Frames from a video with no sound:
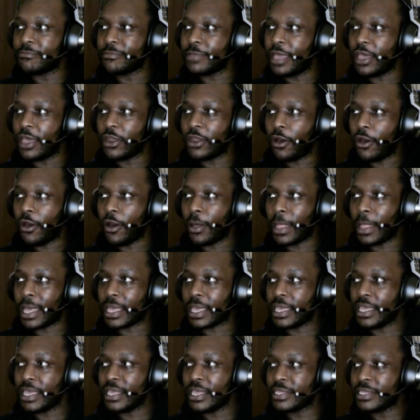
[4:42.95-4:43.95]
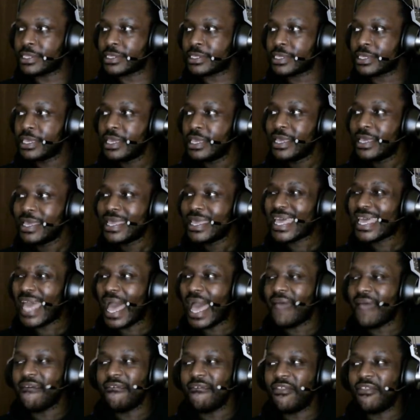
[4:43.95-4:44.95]
at all, like he's
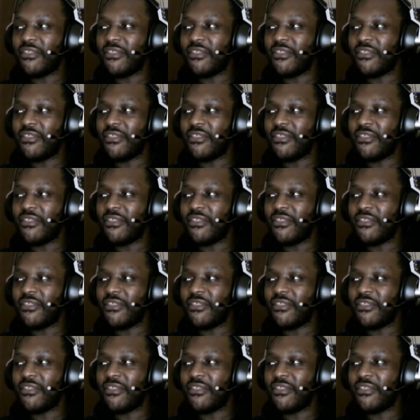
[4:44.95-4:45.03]
kind of